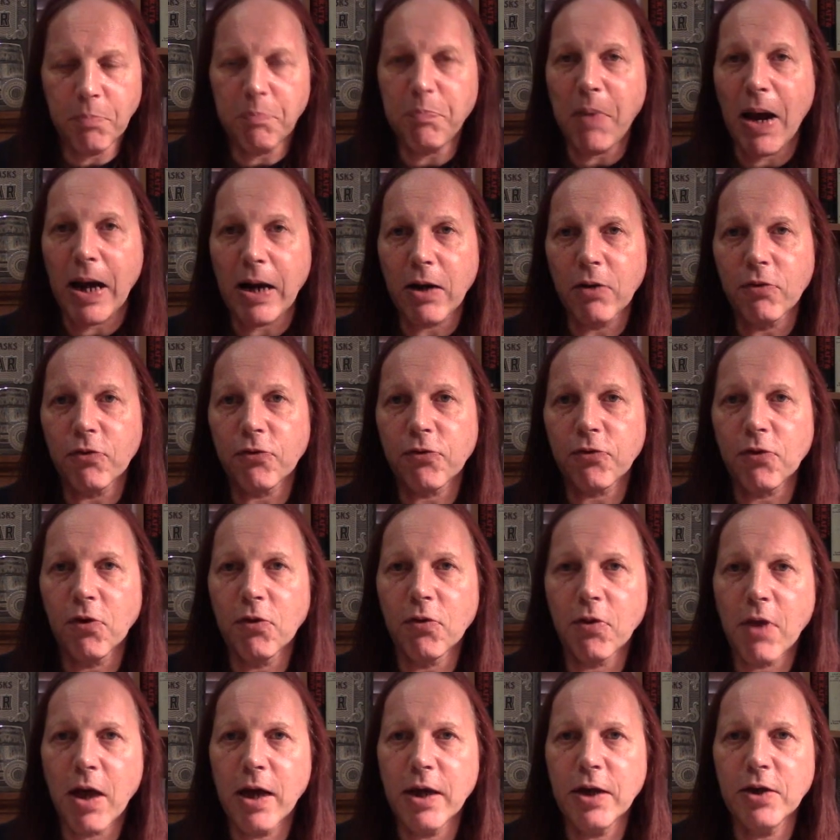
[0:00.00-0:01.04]
balance
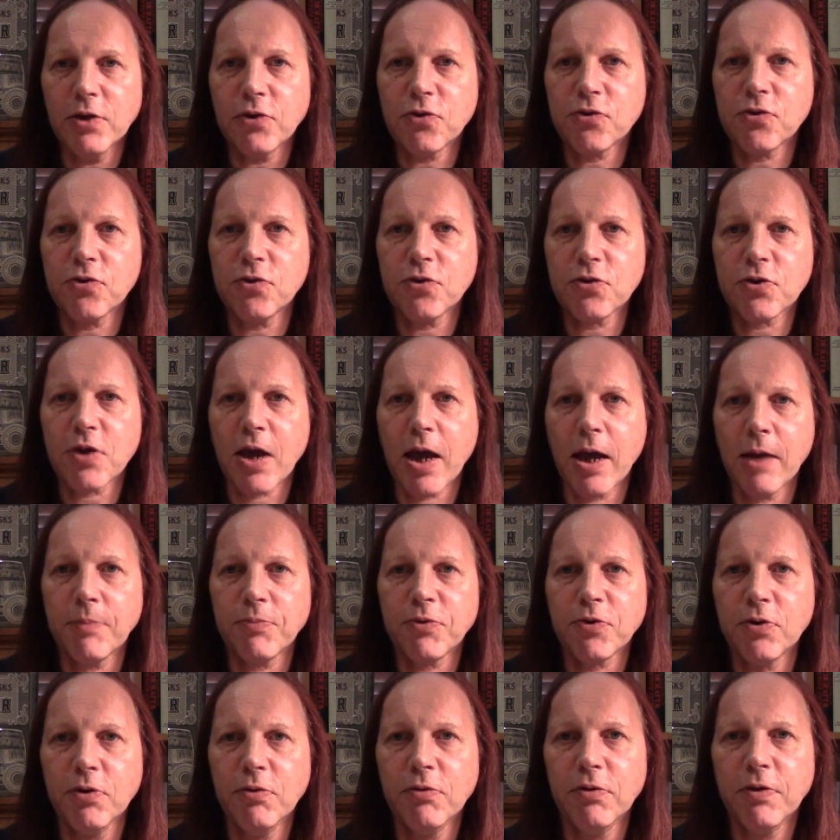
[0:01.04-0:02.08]
on that is just
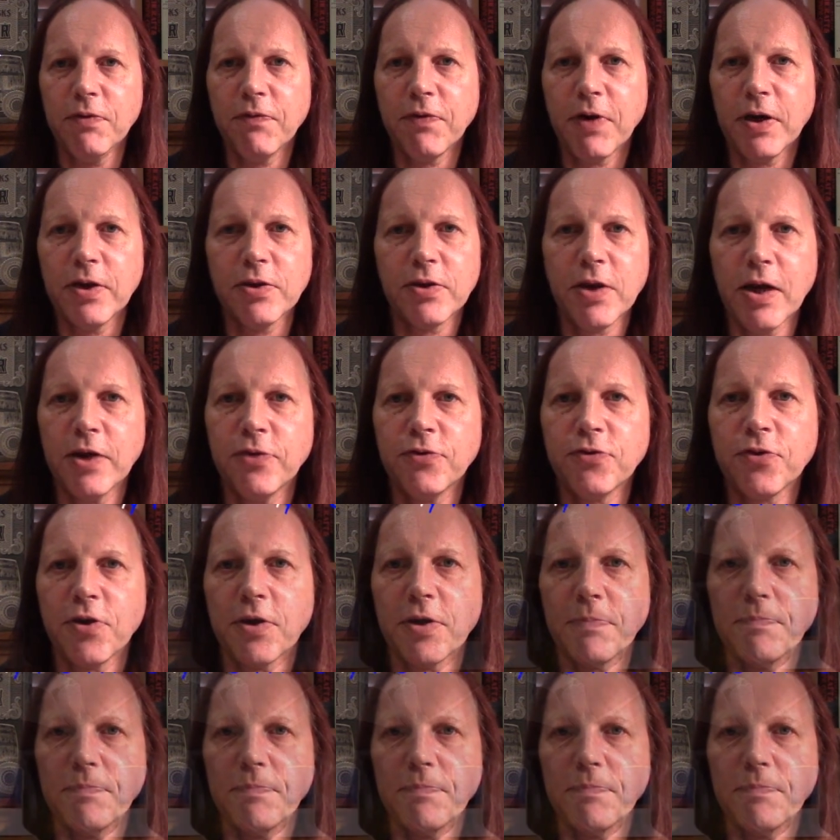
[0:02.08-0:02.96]
absolutely fantastic.